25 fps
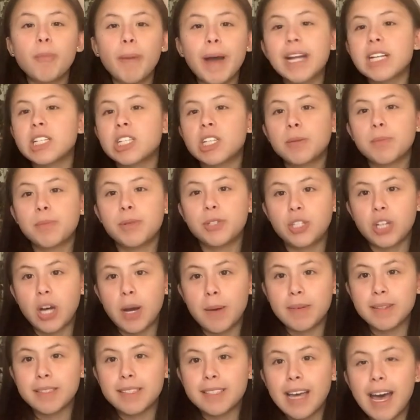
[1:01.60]
of matching
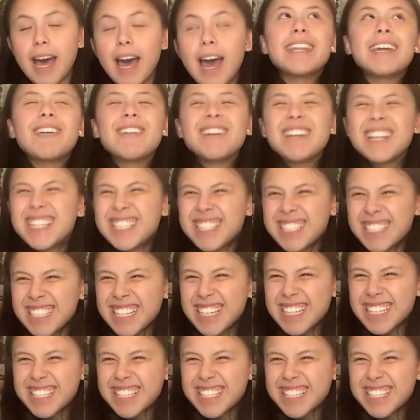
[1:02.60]
pyjama set. Now isn't